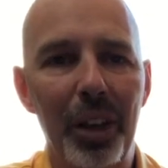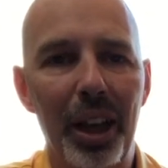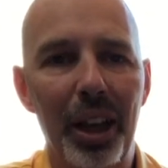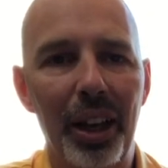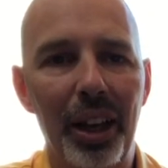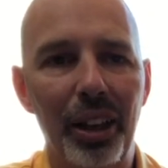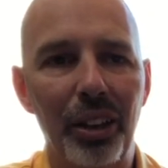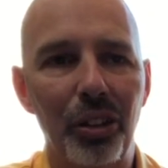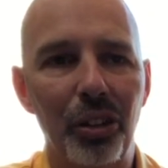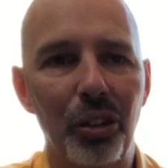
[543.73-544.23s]

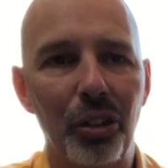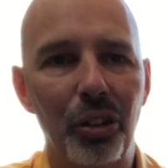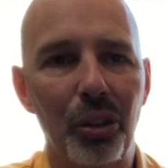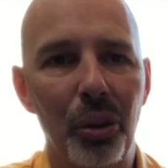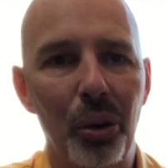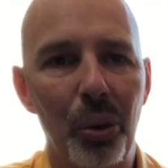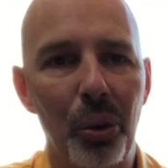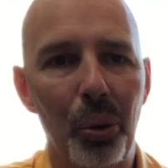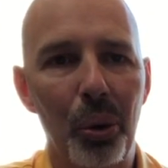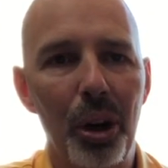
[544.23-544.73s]
And
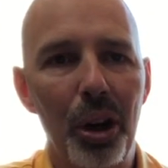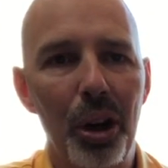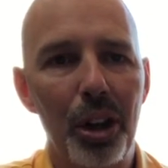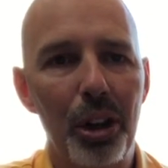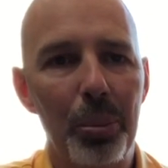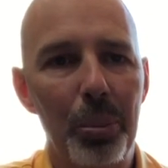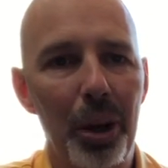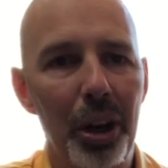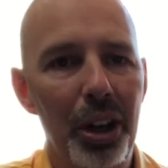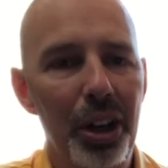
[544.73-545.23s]
so,
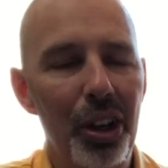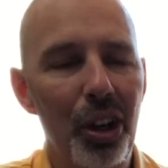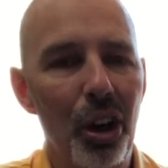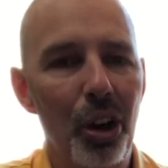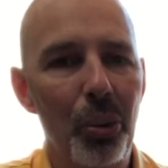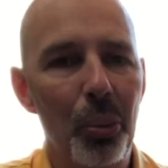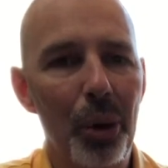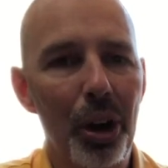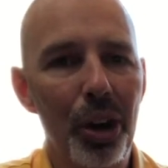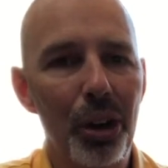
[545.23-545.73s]
depending
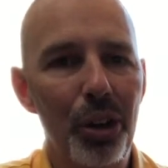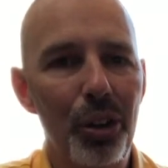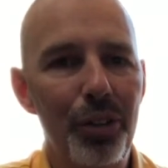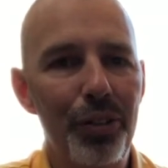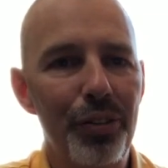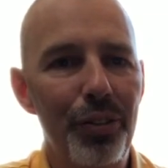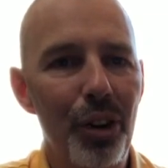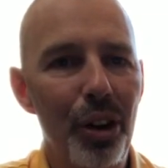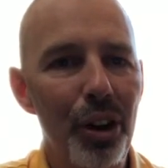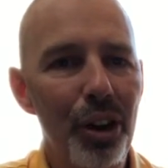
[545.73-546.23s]
on where you
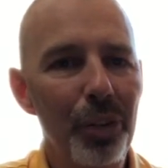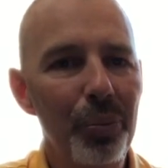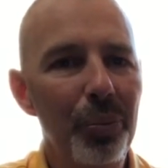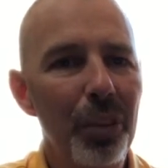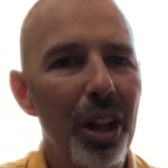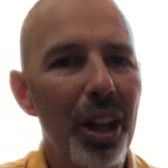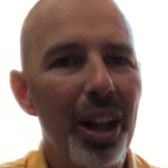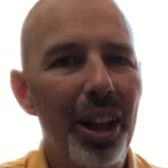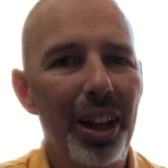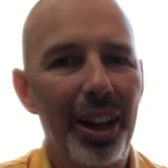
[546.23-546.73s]
fall,
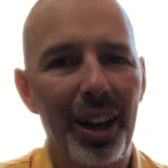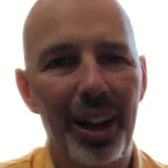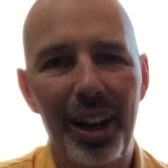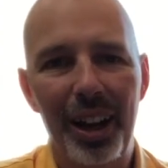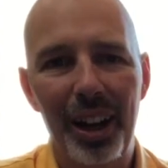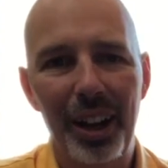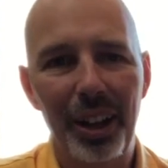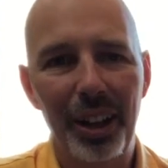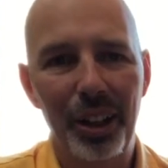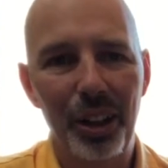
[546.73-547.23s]

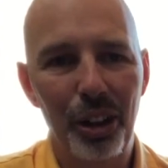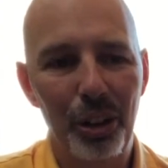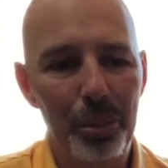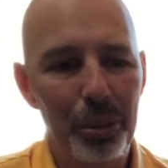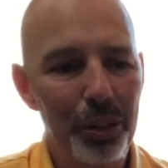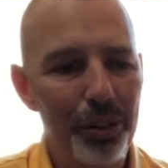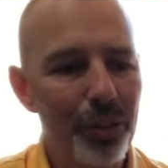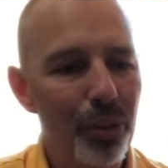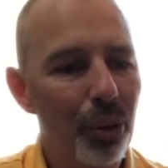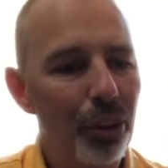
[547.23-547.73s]
it could
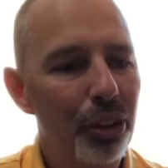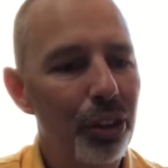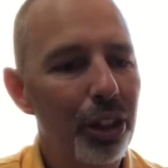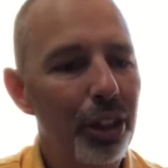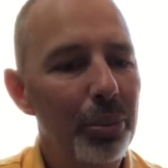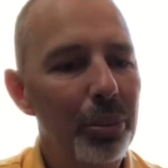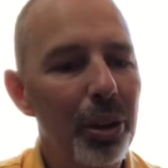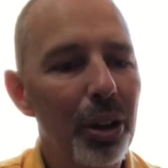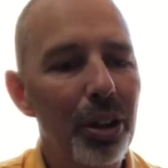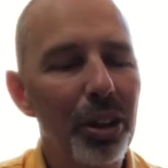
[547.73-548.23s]
be
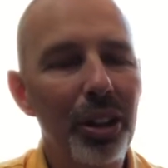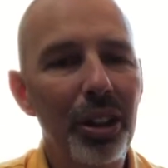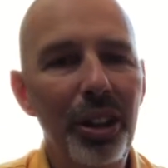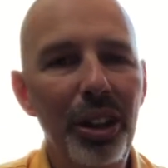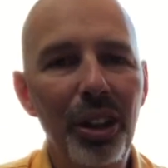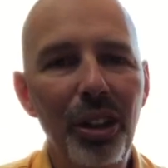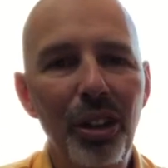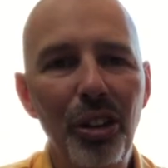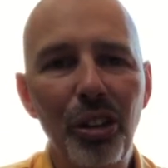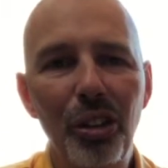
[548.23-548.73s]
14 billion
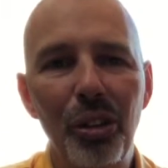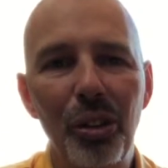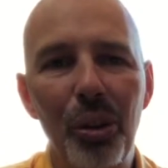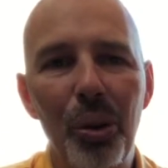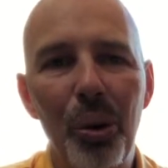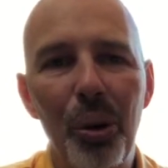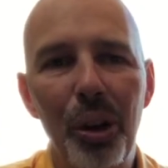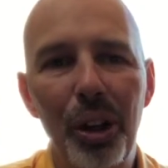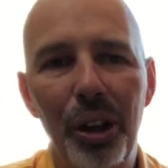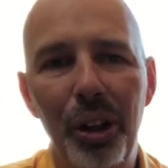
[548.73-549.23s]
years,
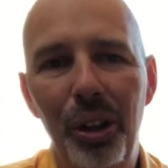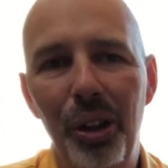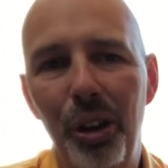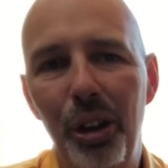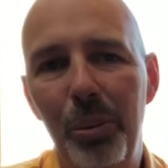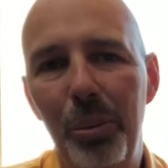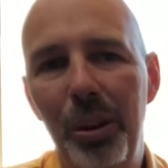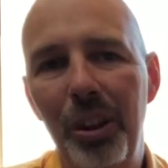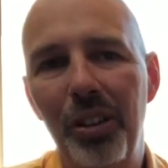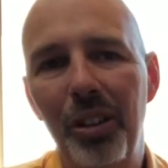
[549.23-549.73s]
or it
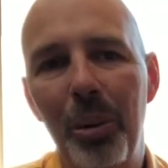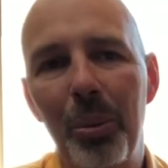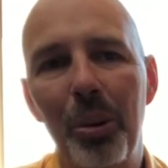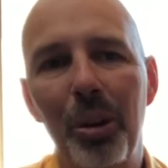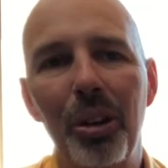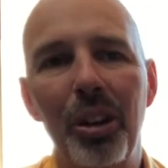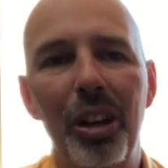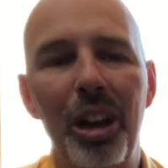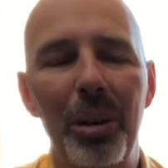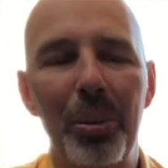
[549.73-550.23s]
could be somewhere
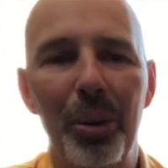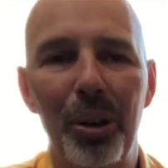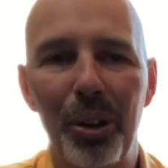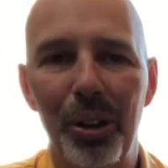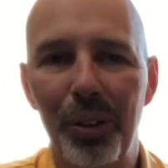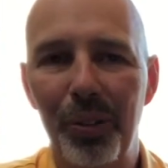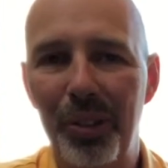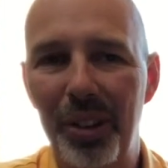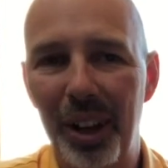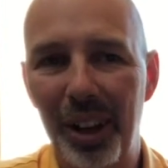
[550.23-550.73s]
in the
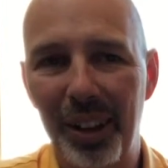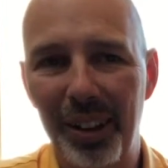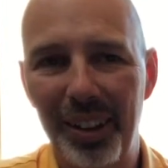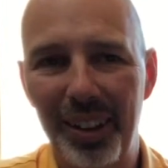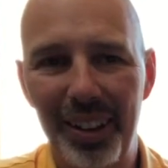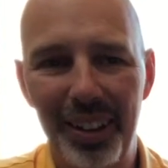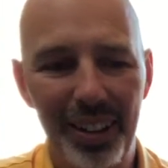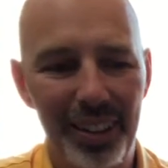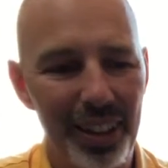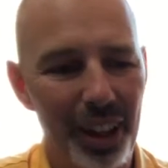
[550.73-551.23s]
neighborhood of
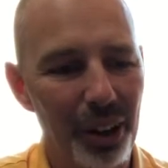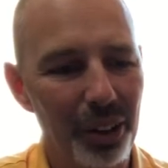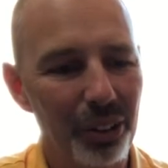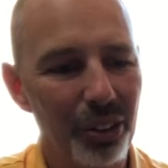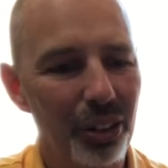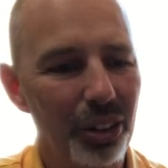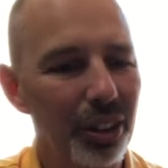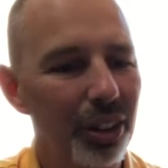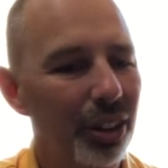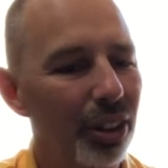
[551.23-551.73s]

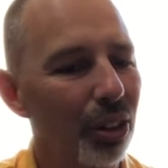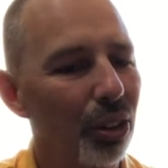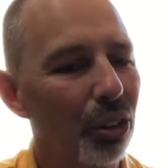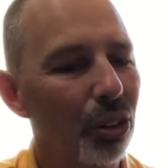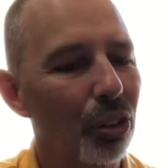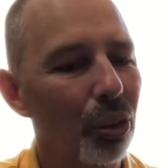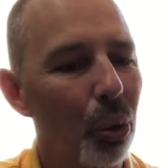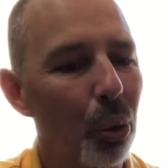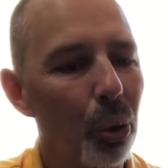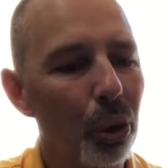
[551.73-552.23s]
10,000
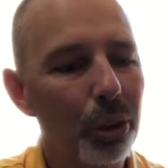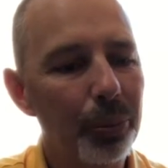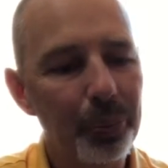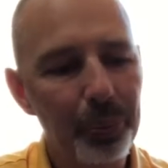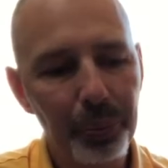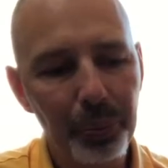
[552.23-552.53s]
years old.